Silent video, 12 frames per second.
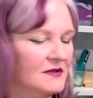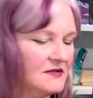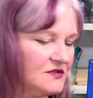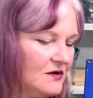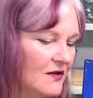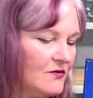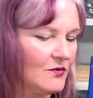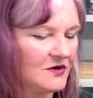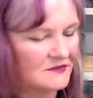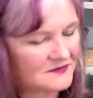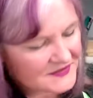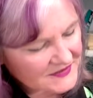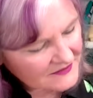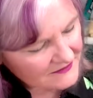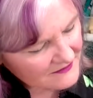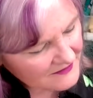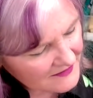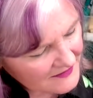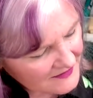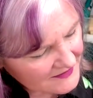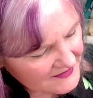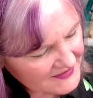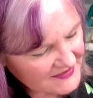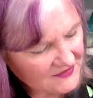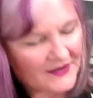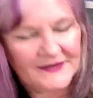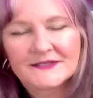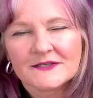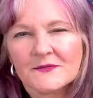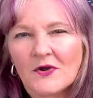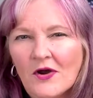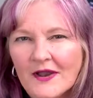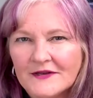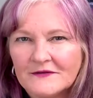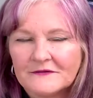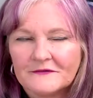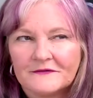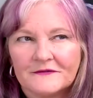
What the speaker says: So in other words, design some kind of